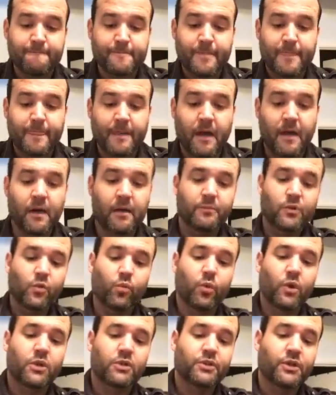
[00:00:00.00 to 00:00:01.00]
You
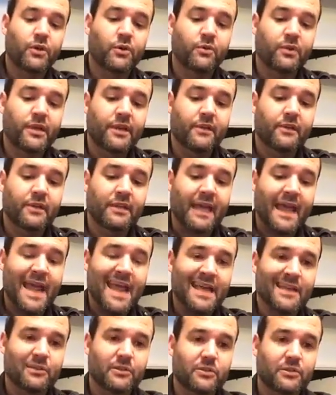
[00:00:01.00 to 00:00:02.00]
will note here in the
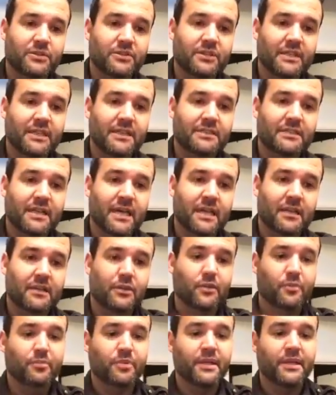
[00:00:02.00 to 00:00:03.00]
handles, it's got a
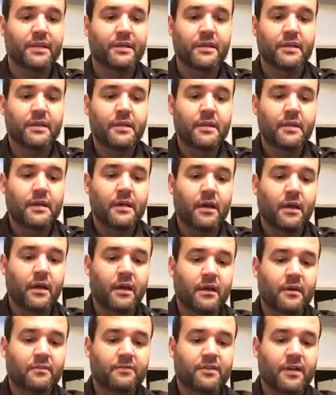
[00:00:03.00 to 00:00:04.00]
little bit
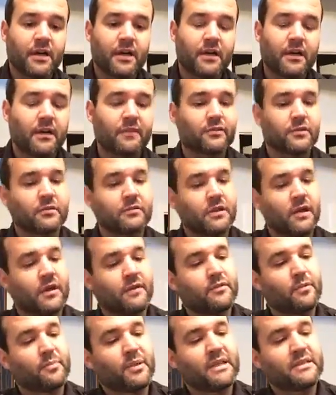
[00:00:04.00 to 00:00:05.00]
of
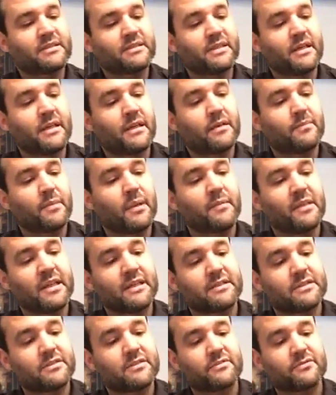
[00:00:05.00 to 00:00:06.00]
a piece there. Maybe
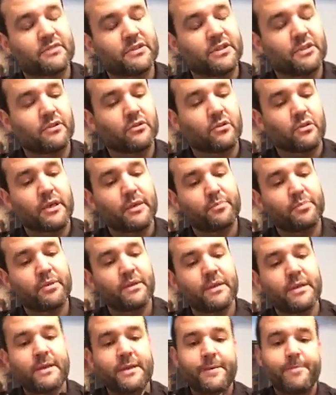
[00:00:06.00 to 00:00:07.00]
that's for your grip,
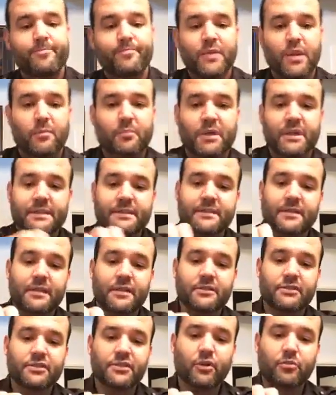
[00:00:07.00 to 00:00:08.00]
but
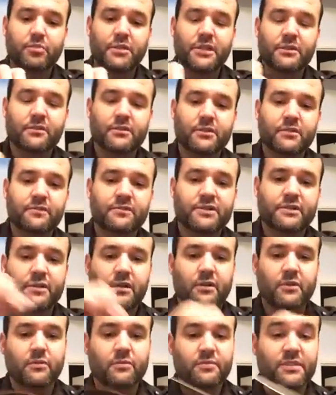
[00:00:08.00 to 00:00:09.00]
there's no blood groove,
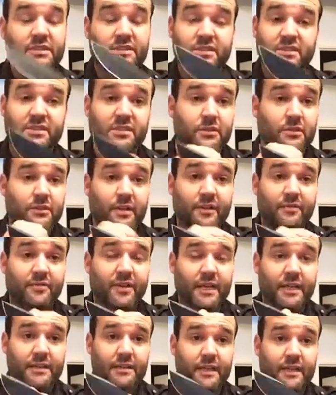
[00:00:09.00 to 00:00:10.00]
so this is still a great
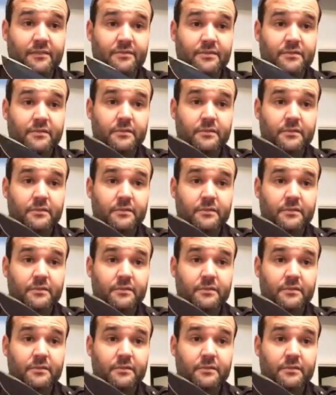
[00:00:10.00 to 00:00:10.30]
fighting knife.